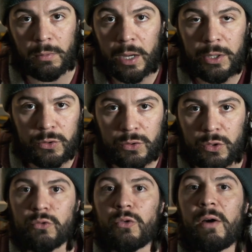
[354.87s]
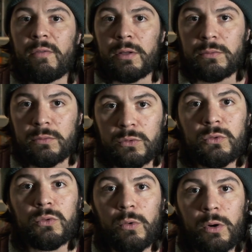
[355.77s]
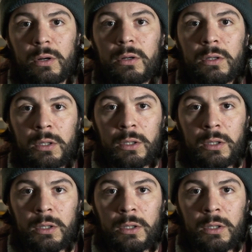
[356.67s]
I used to travel to work,